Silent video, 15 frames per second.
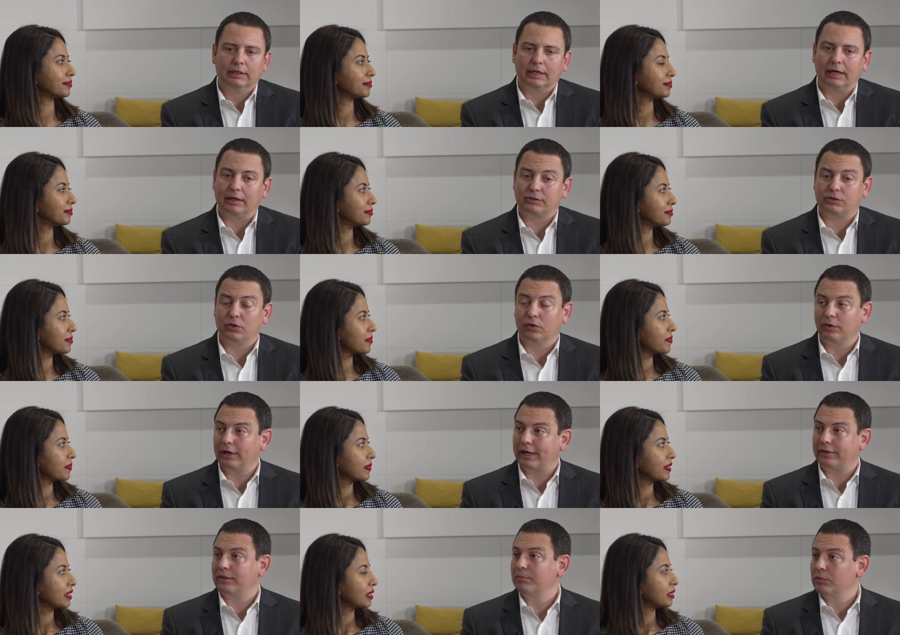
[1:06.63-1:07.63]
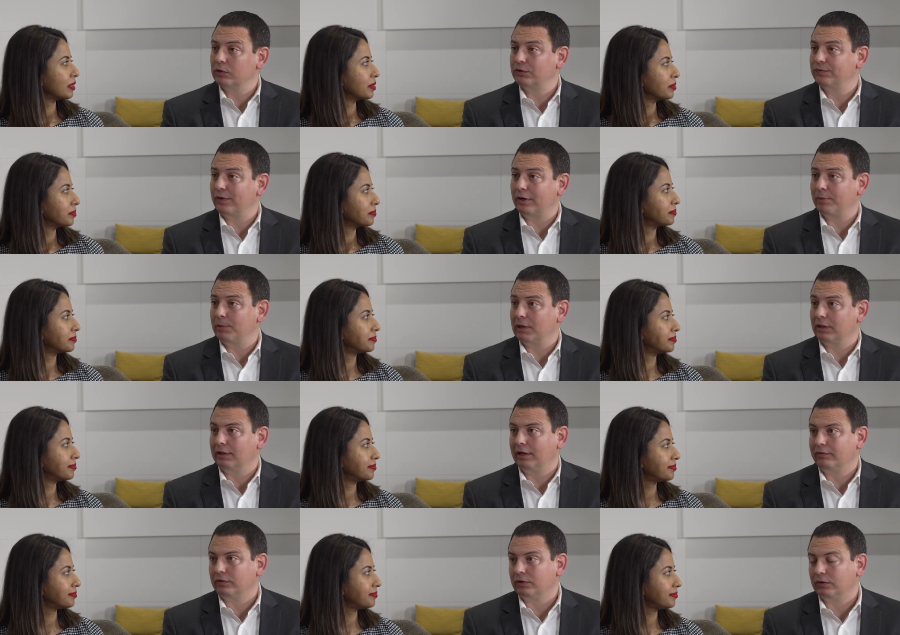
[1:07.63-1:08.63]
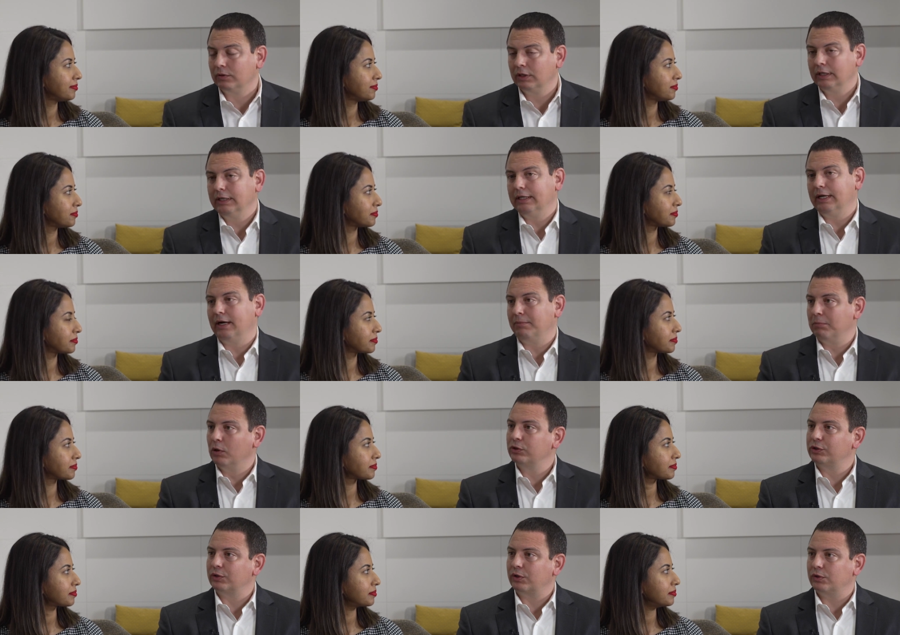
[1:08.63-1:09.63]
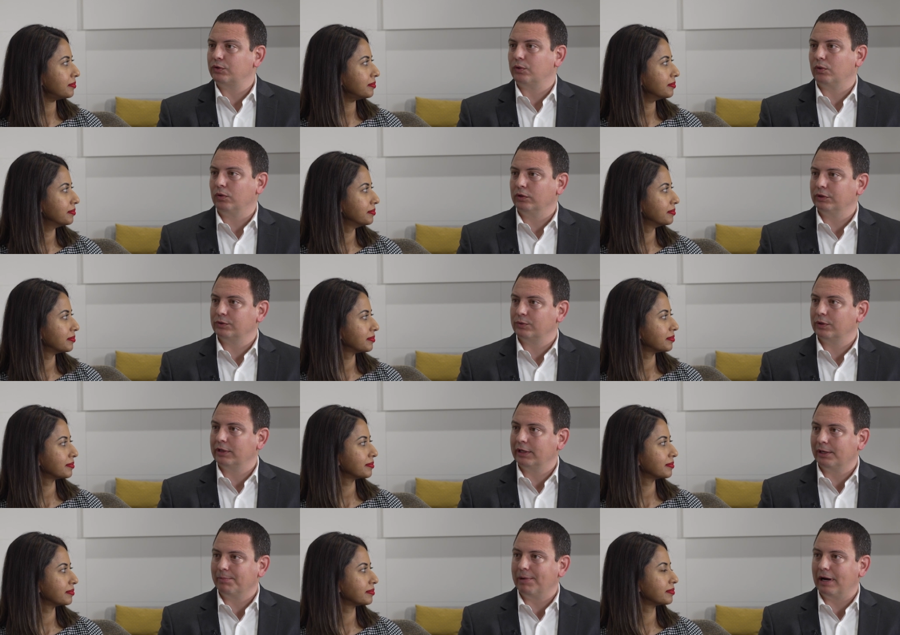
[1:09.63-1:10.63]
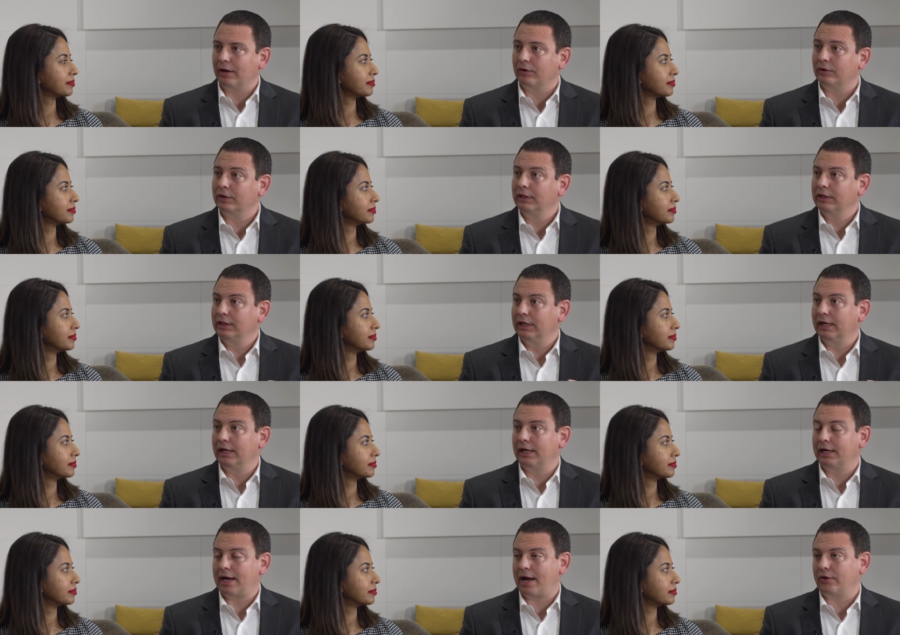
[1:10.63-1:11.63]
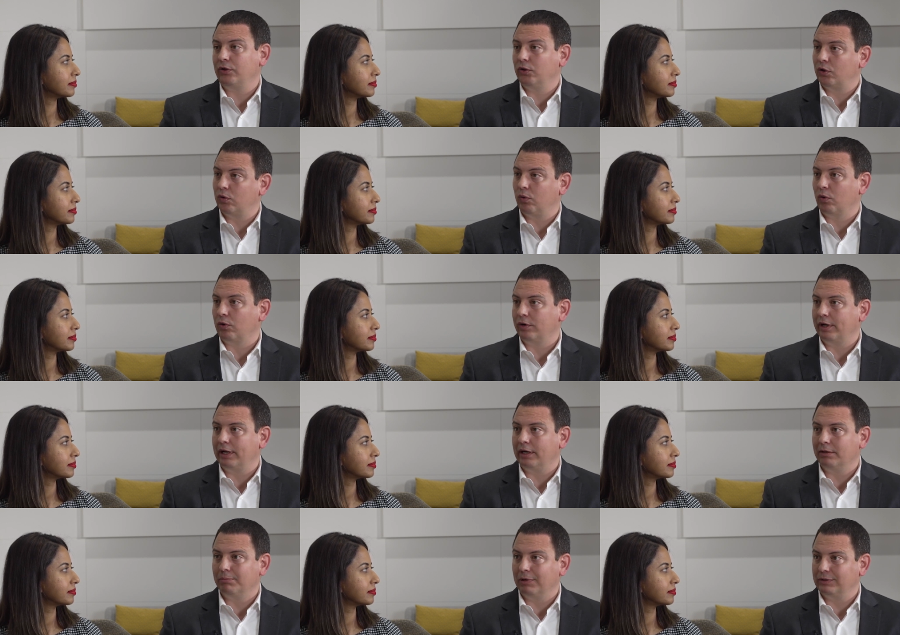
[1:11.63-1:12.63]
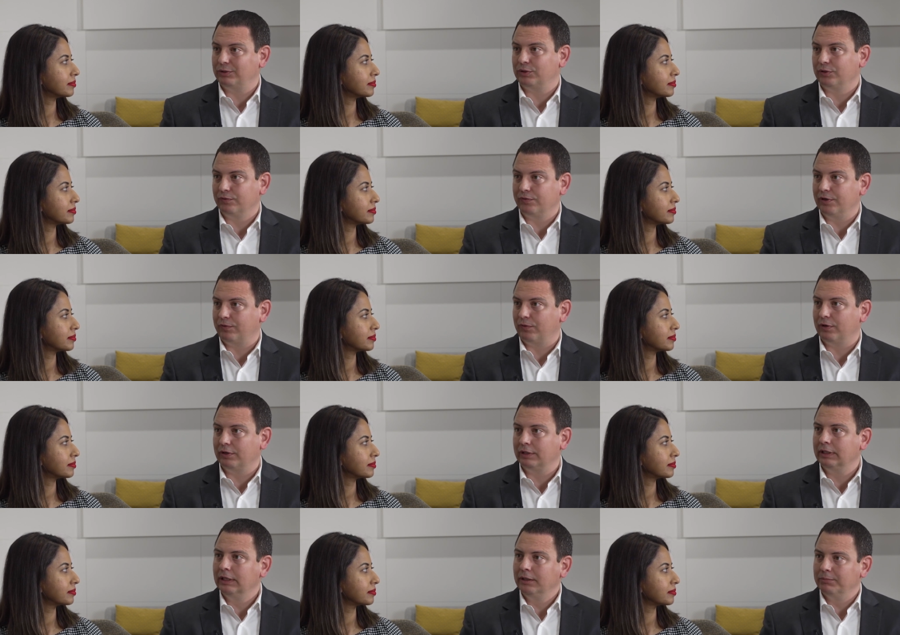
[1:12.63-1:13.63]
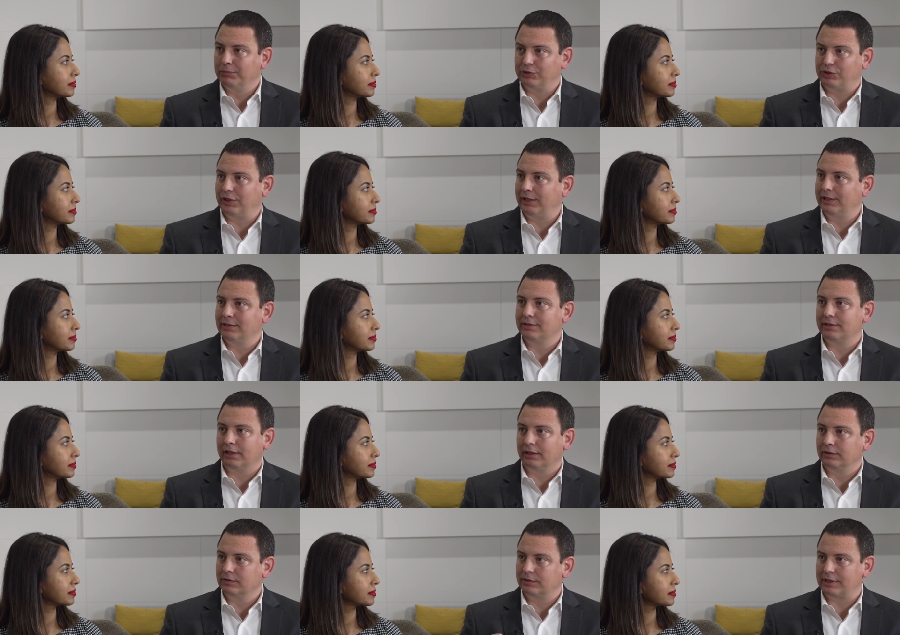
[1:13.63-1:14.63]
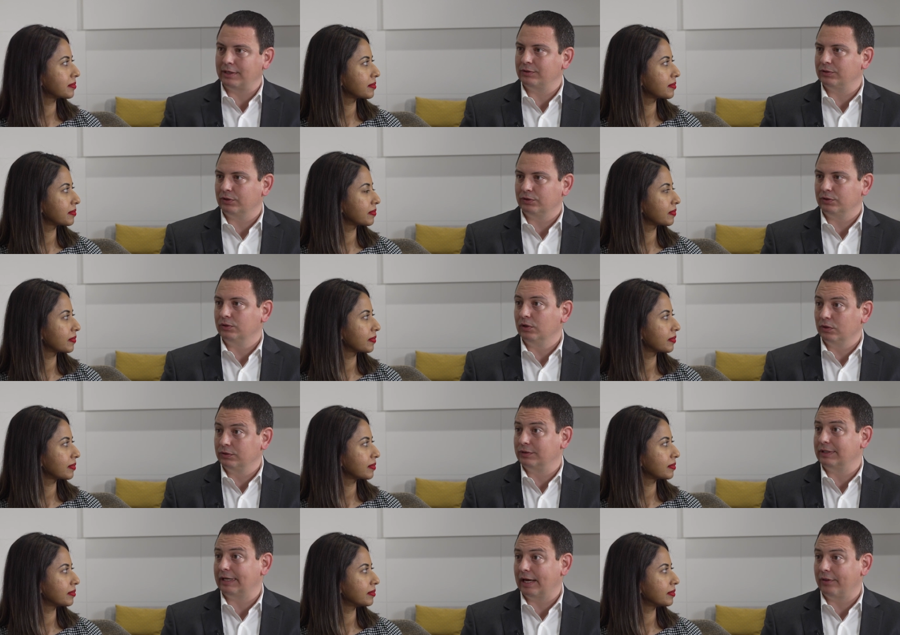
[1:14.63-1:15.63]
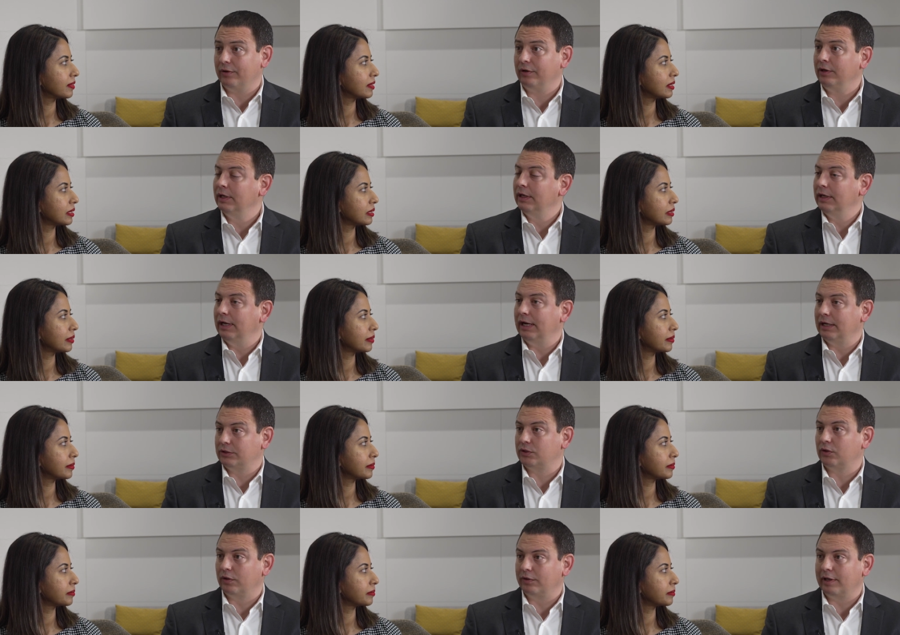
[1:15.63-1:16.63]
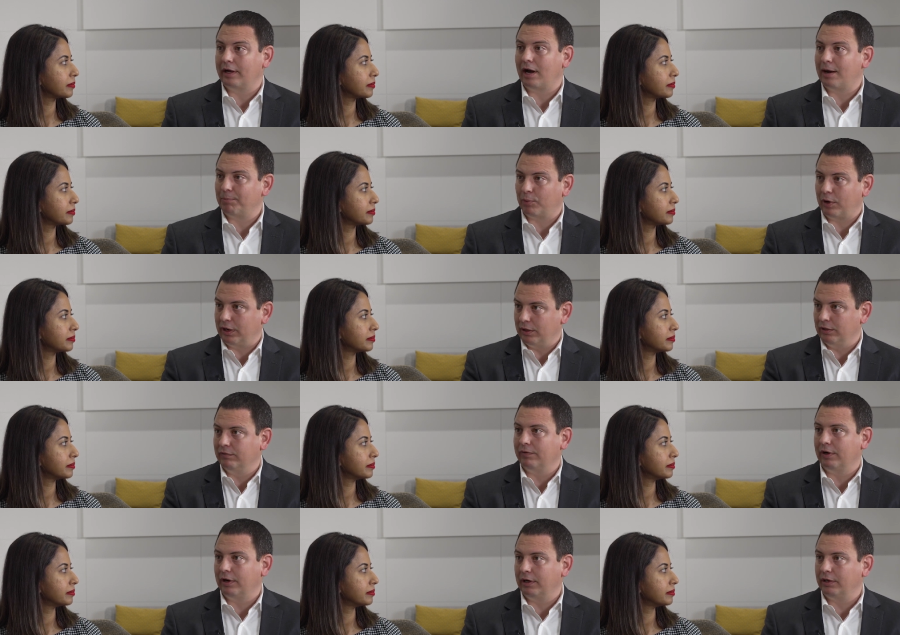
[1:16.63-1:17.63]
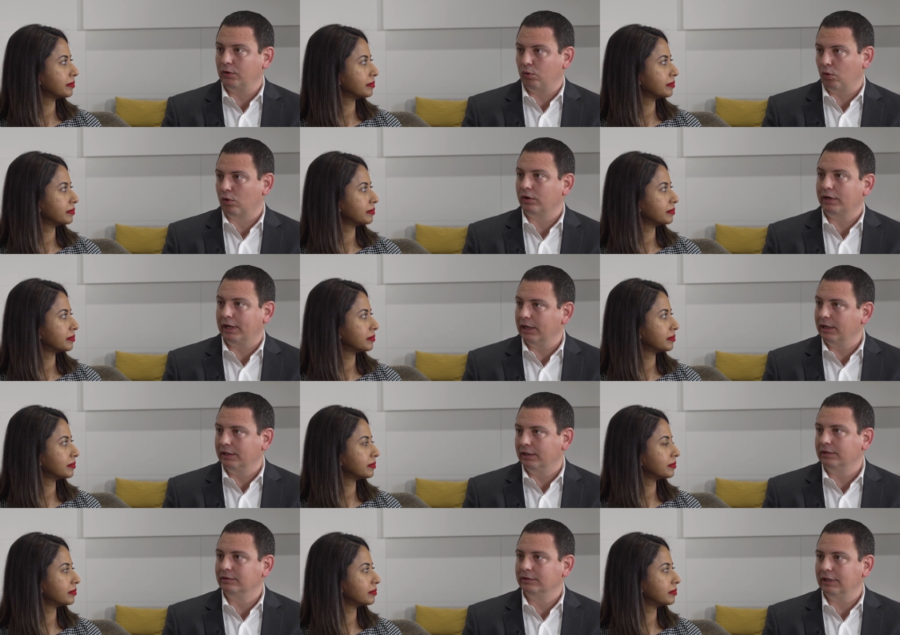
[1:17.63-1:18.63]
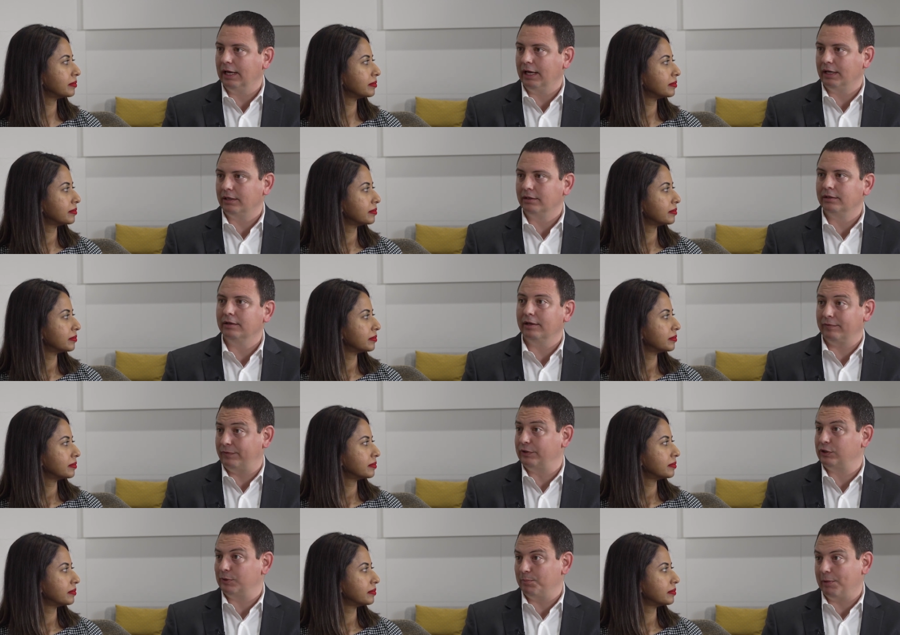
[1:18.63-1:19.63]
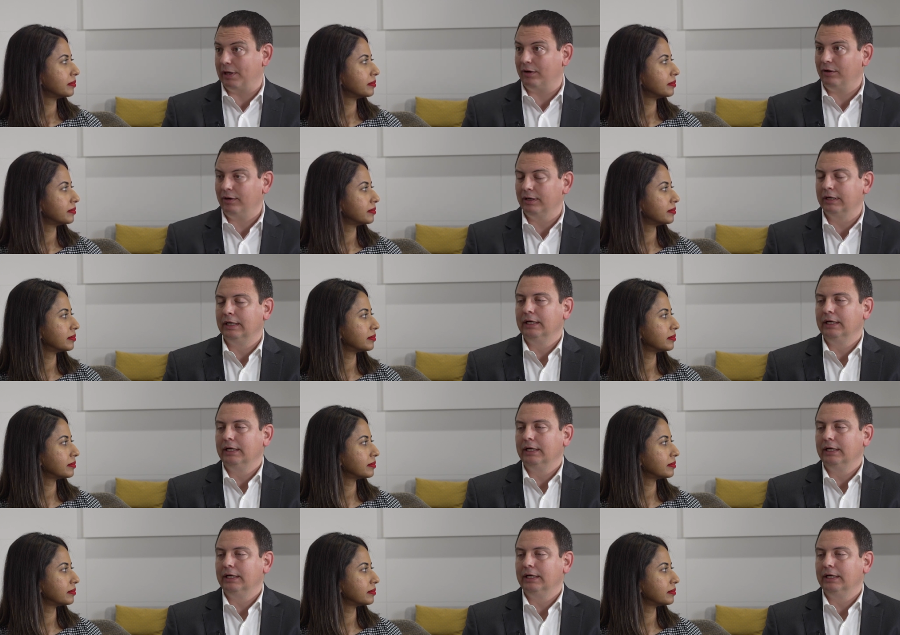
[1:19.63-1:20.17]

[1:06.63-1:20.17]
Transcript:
Speaker 1: Uh, so at the most fundamental level, uh, motion control is really about uh, how you coordinate a bunch of different machines and sensors and nodes together uh, so that they operate in a very coordinated and, and efficient manner.